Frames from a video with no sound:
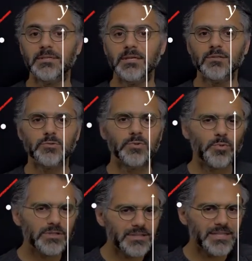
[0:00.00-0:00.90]
So we
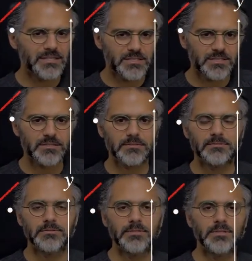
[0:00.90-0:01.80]
want this.
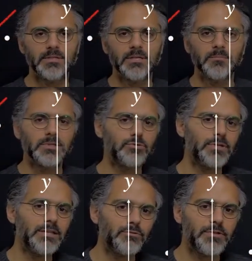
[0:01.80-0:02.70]
But to
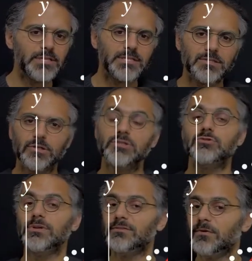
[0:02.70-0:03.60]
get to this is not
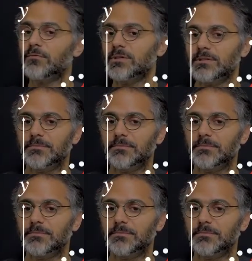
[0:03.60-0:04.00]
straightforward.